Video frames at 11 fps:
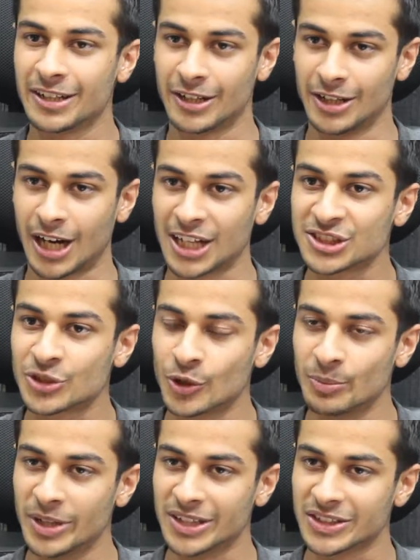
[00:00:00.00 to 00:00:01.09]
a large
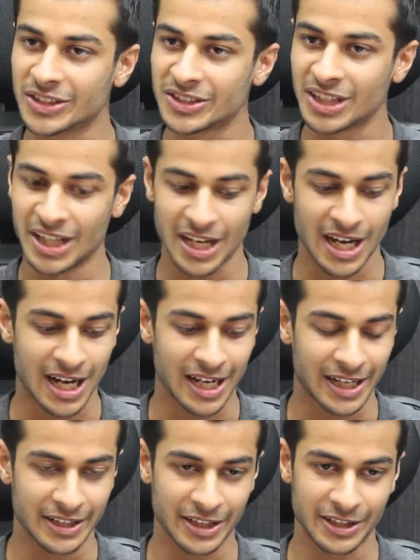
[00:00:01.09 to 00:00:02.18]
code bases,
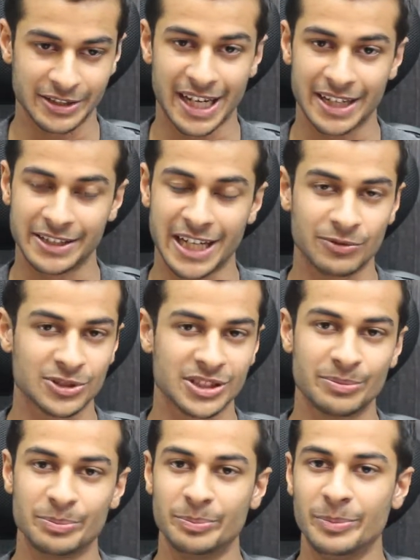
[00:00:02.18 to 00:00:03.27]
and that
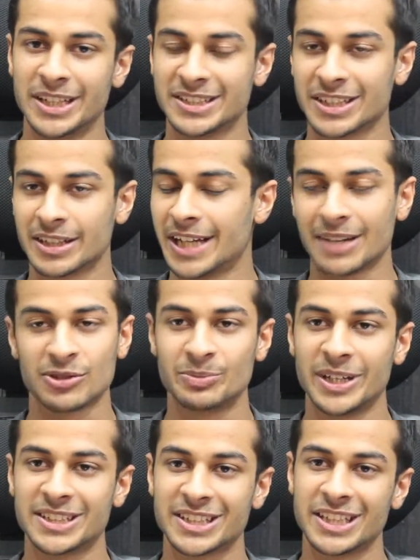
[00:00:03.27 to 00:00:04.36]
was
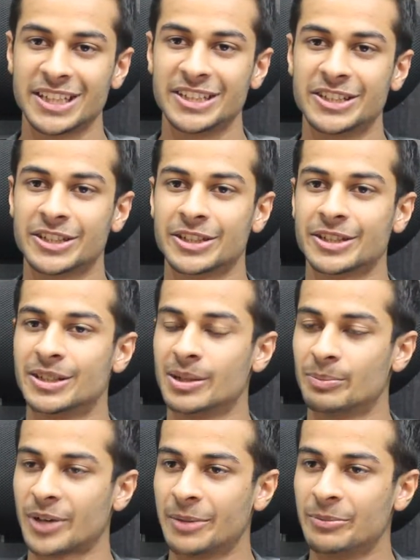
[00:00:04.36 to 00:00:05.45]
basically the
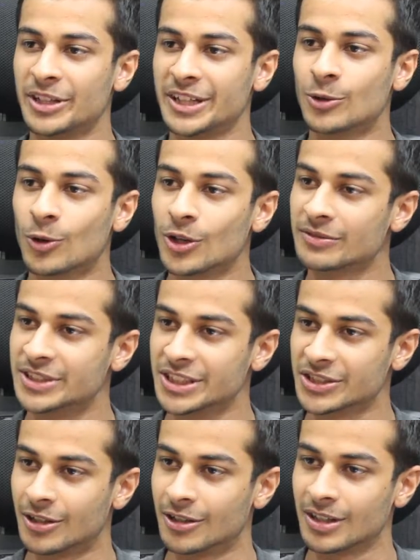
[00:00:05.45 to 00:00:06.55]
primary goal of
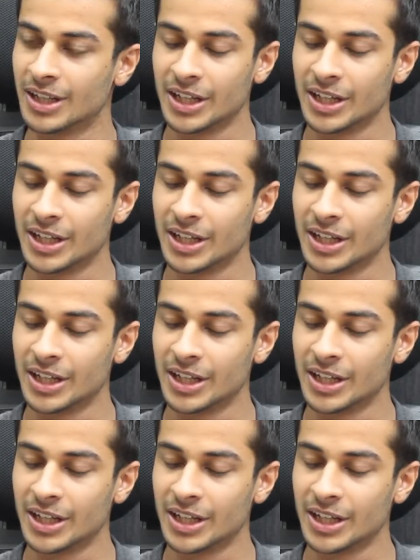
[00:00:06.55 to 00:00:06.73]
GSOC.